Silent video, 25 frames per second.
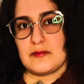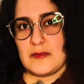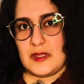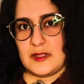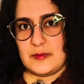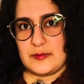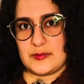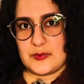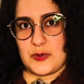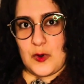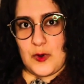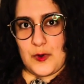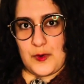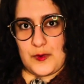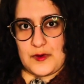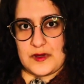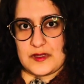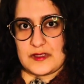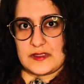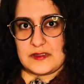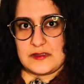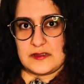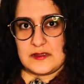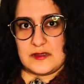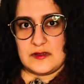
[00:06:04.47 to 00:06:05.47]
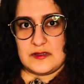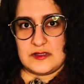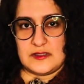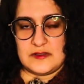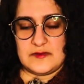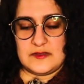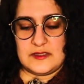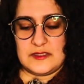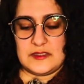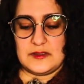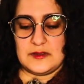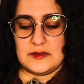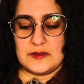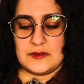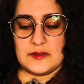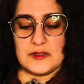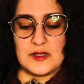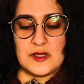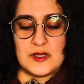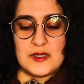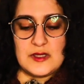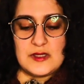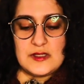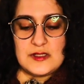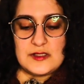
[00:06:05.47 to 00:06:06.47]
my progress on a video
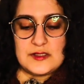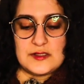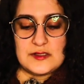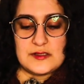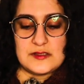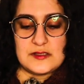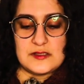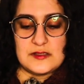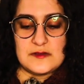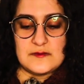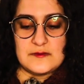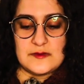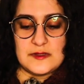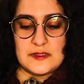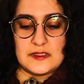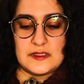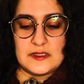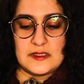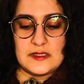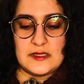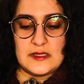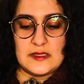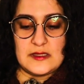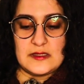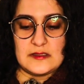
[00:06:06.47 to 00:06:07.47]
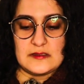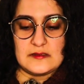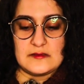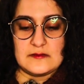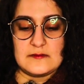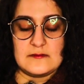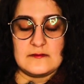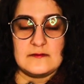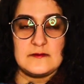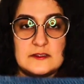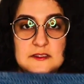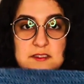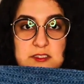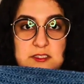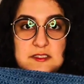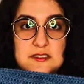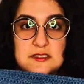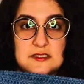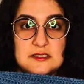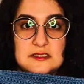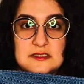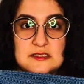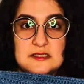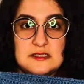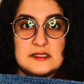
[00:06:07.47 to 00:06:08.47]
to see if I can finish
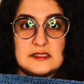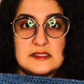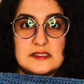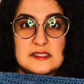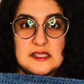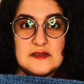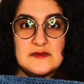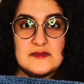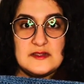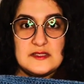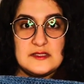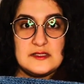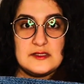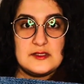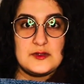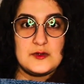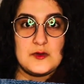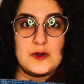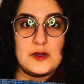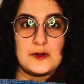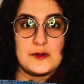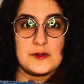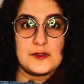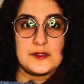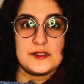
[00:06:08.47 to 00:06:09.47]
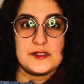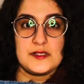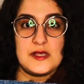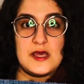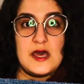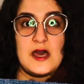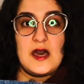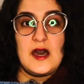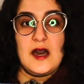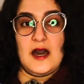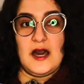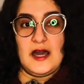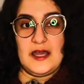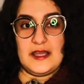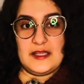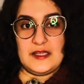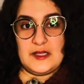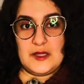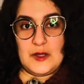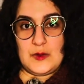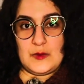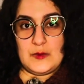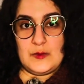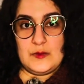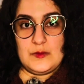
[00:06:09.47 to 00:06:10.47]
this in 72 hours. I
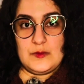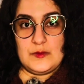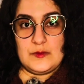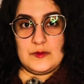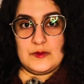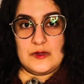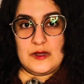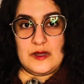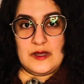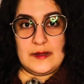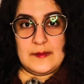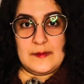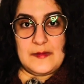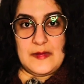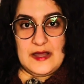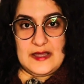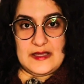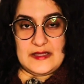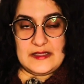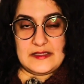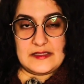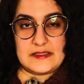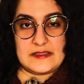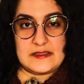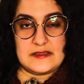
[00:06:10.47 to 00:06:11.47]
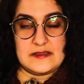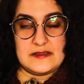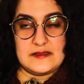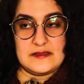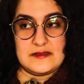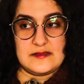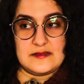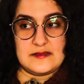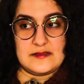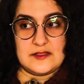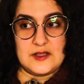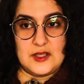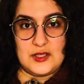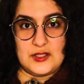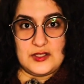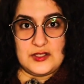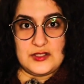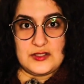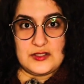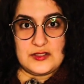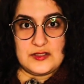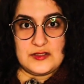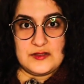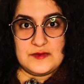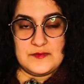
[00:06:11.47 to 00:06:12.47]
know I might
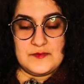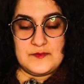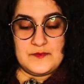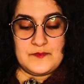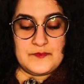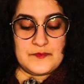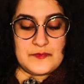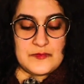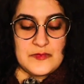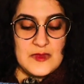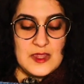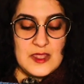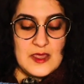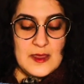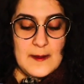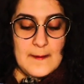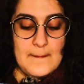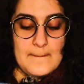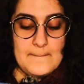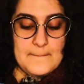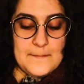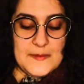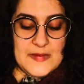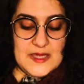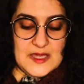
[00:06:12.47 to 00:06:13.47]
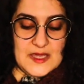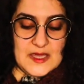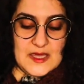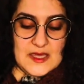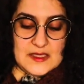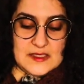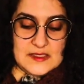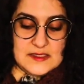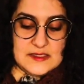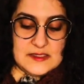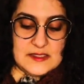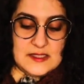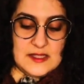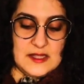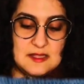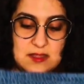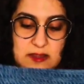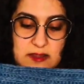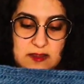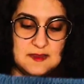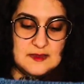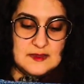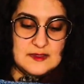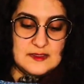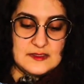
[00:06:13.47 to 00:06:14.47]
not, because
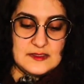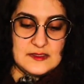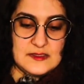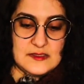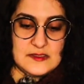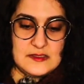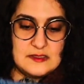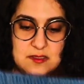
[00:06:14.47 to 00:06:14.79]
this is